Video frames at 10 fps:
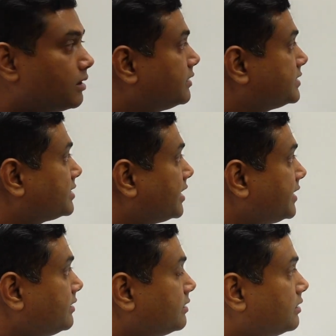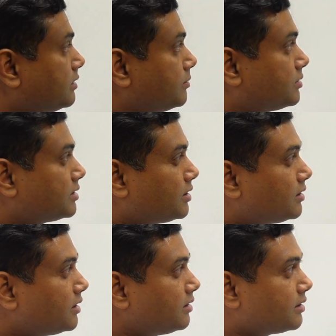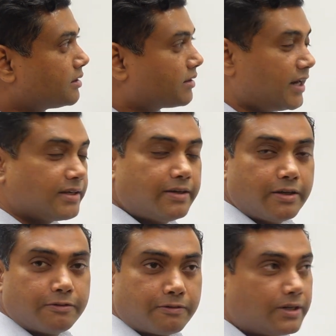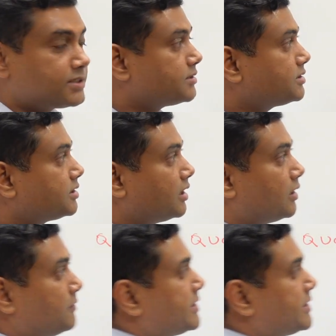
design a third category of research, which